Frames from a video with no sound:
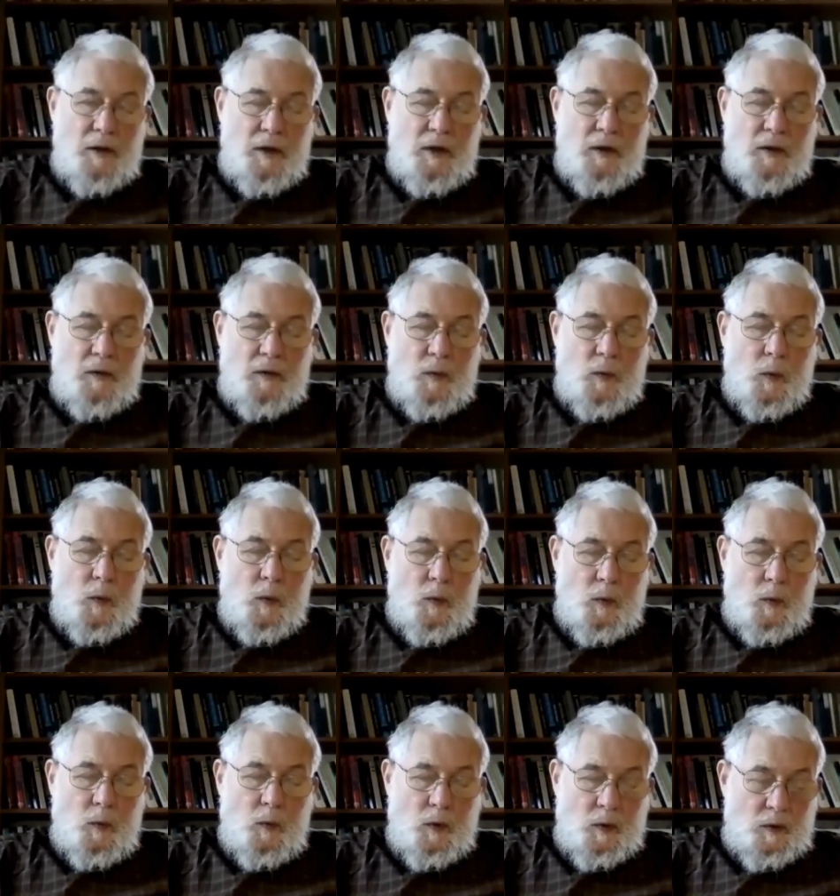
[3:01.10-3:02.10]
it,
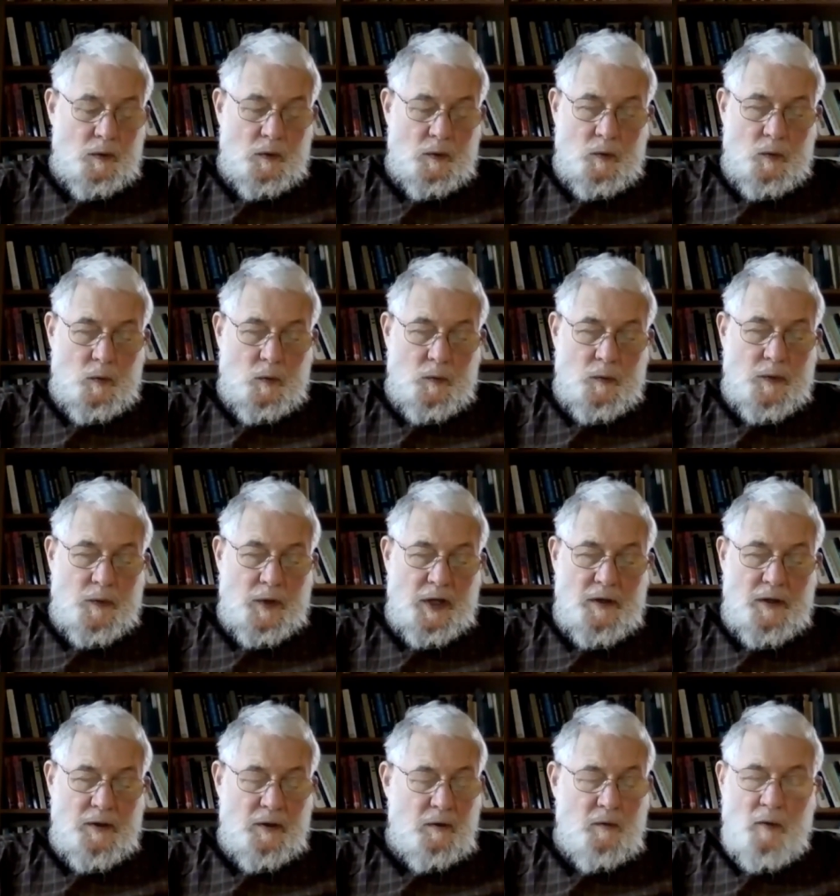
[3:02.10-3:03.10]

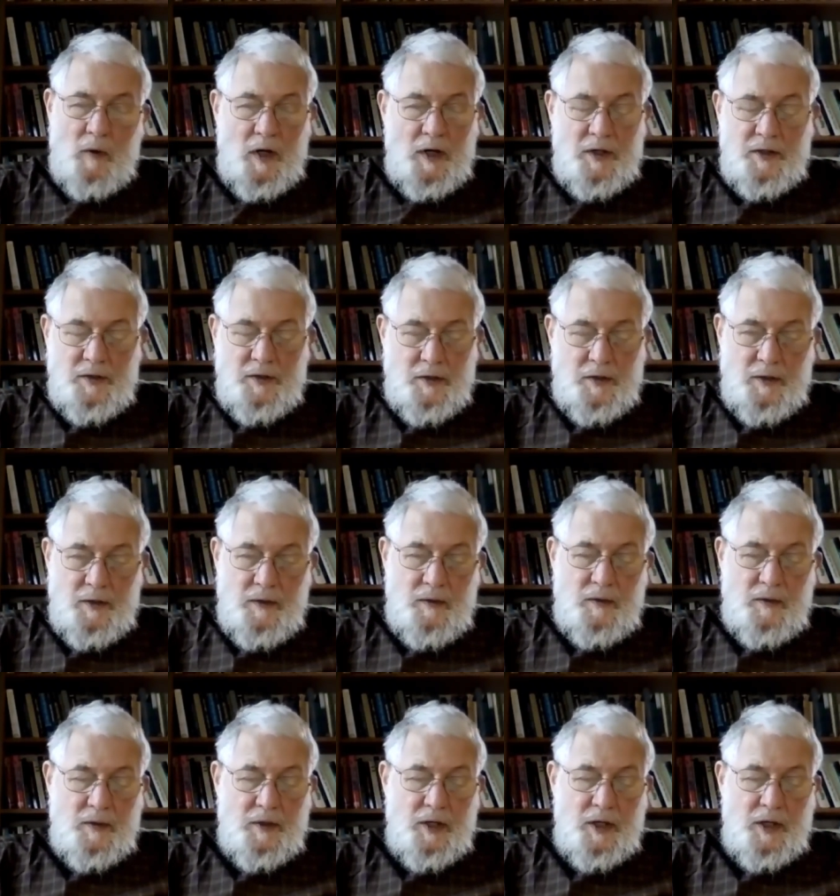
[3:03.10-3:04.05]
they don't want to,